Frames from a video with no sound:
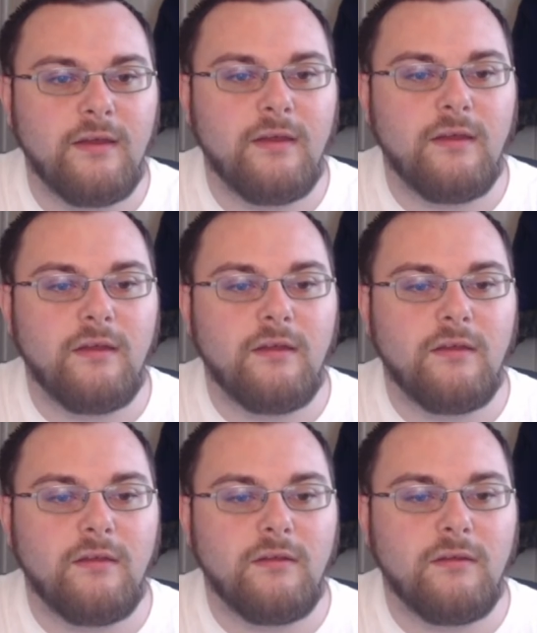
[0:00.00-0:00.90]

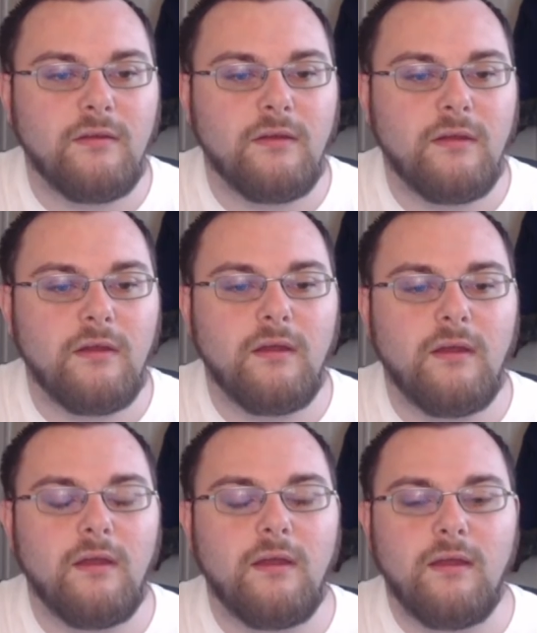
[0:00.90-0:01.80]

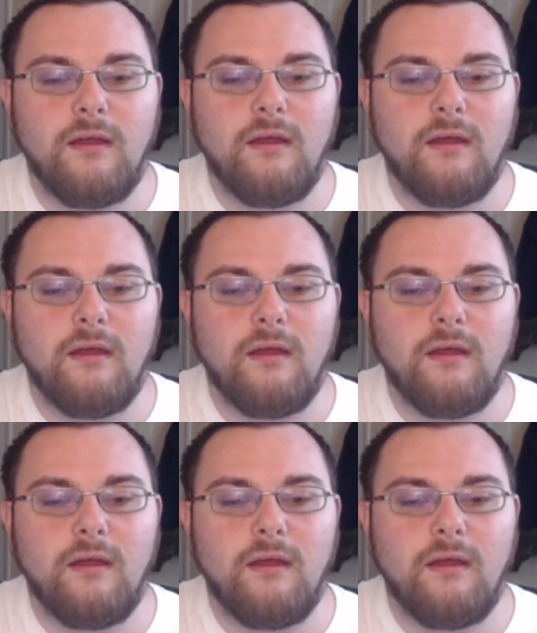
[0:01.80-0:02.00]
Nobody speaks.